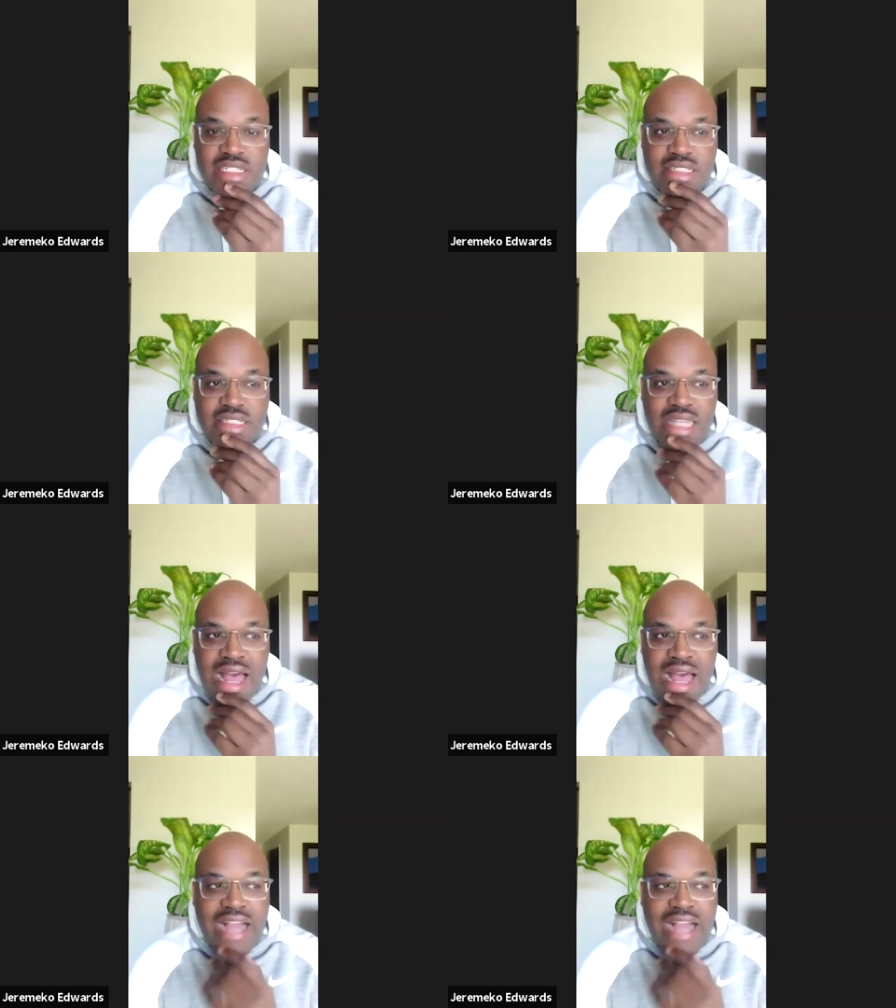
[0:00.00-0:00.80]
I couldn't
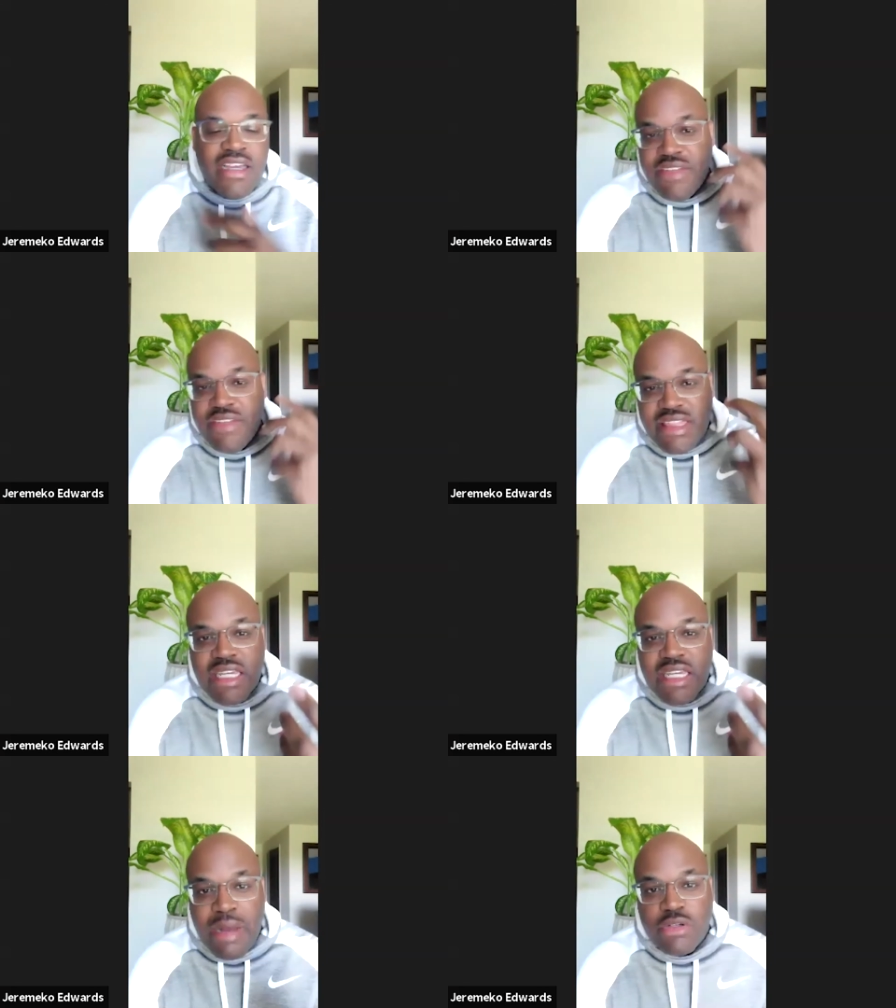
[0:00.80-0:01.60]
even think about
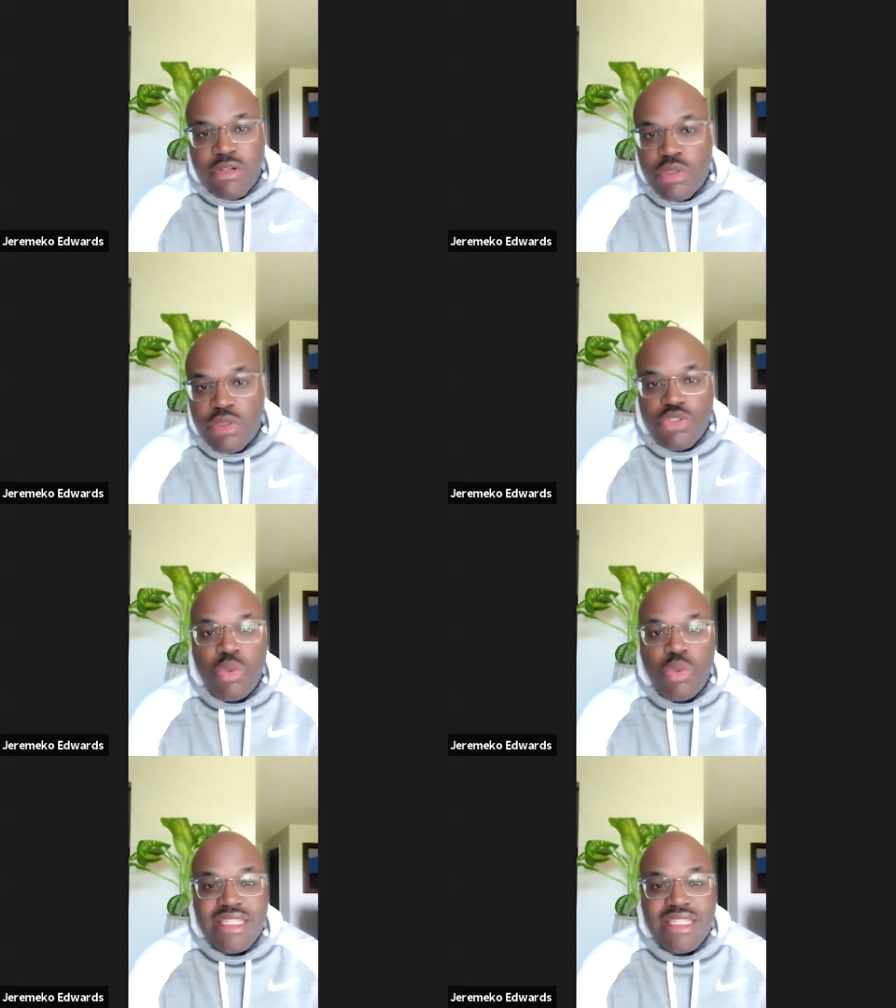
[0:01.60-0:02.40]
doing
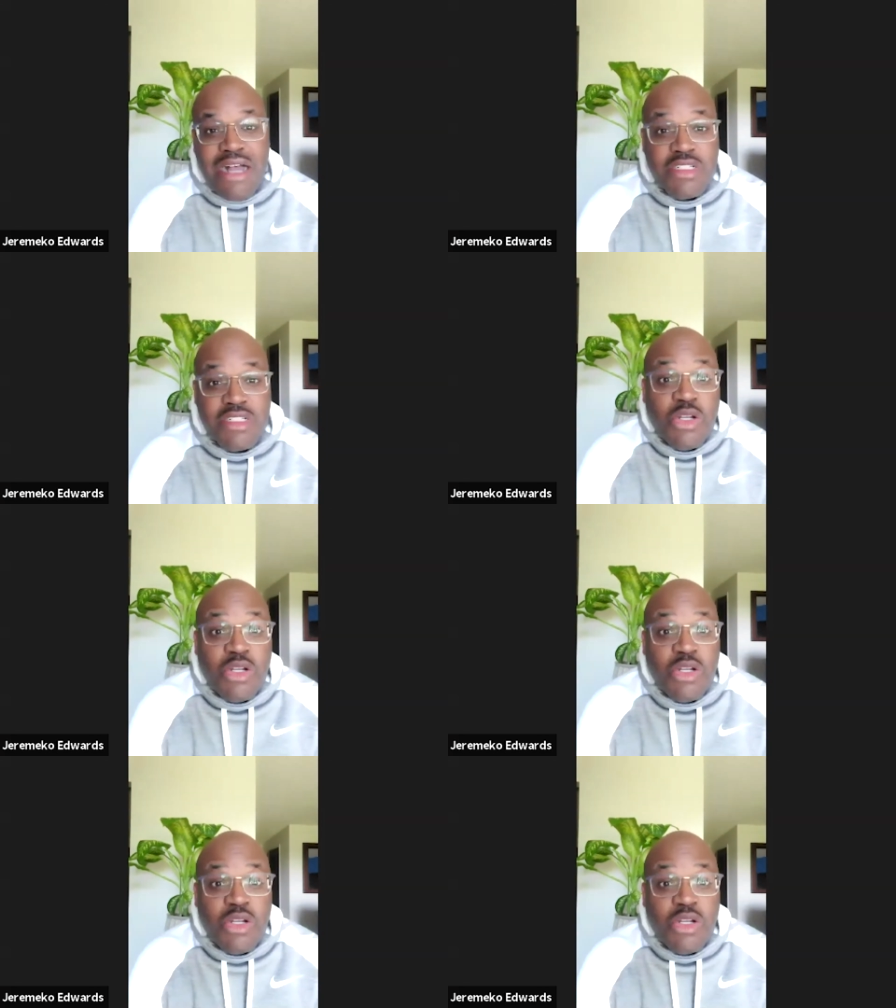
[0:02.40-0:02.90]
20,000 in a week